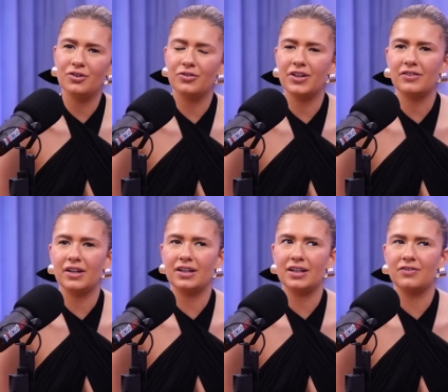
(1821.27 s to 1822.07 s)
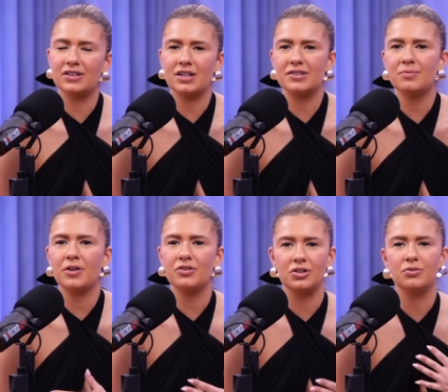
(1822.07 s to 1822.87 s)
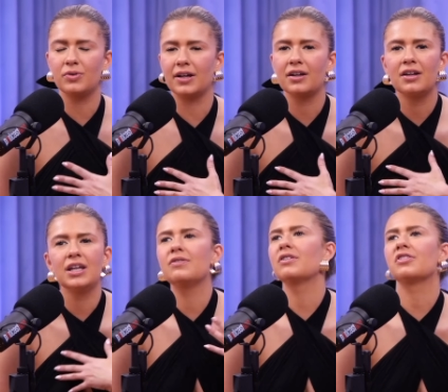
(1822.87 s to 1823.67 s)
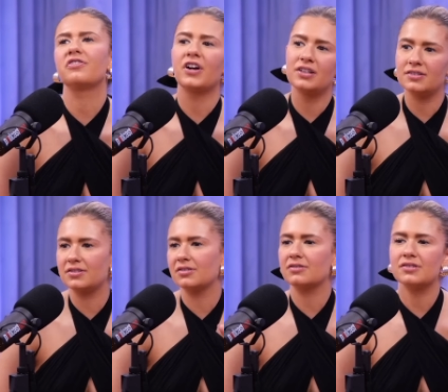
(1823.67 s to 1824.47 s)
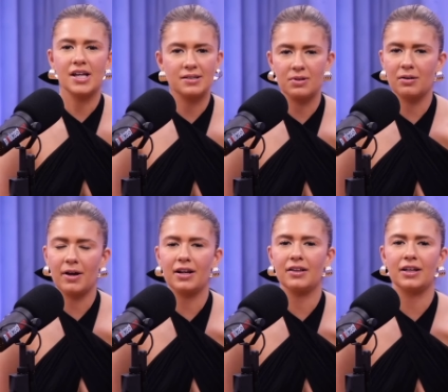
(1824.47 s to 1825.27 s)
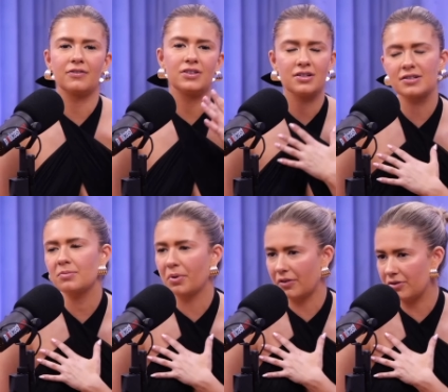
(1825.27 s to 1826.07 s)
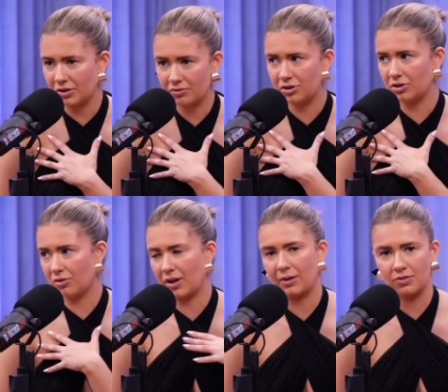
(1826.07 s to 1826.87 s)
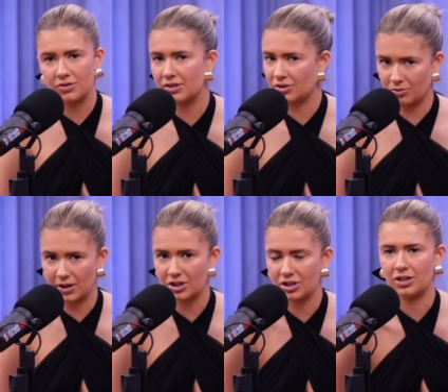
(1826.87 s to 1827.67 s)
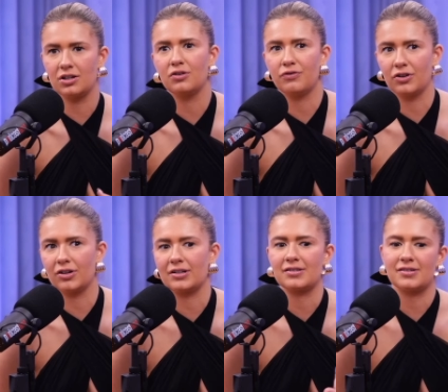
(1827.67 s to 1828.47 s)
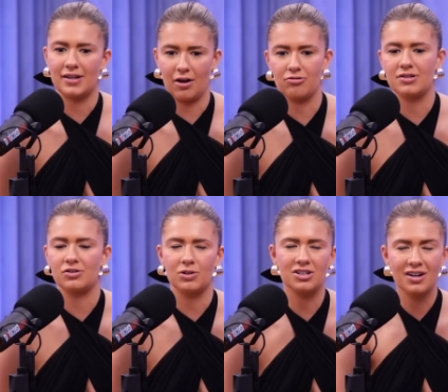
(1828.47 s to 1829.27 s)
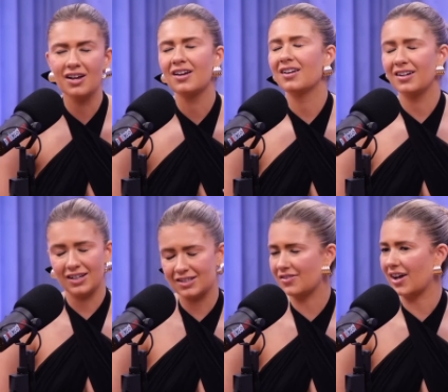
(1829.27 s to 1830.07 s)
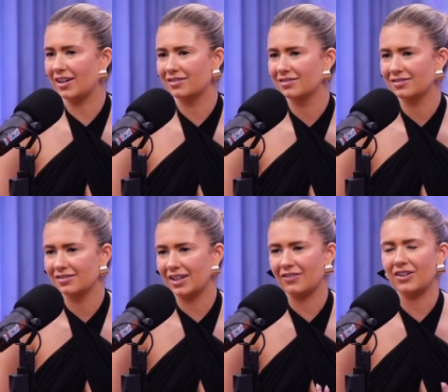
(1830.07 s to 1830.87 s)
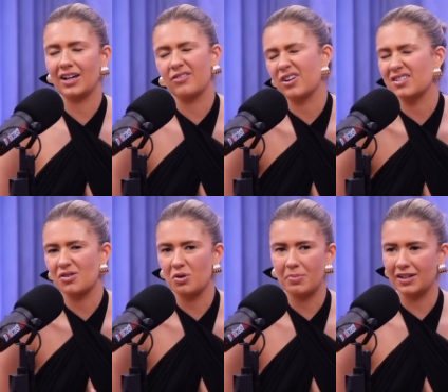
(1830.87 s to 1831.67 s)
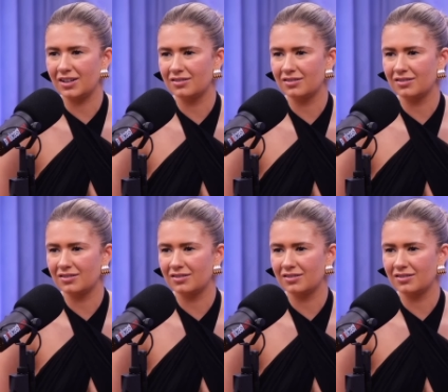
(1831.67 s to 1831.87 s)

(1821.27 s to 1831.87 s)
think, like, if it doesn't bother you, like, even if your friends say something about it, like, if it doesn't bother you and you're okay with your situation and you feel like it's a sound situation, it's fine. Like, I feel like everyone has their own opinion.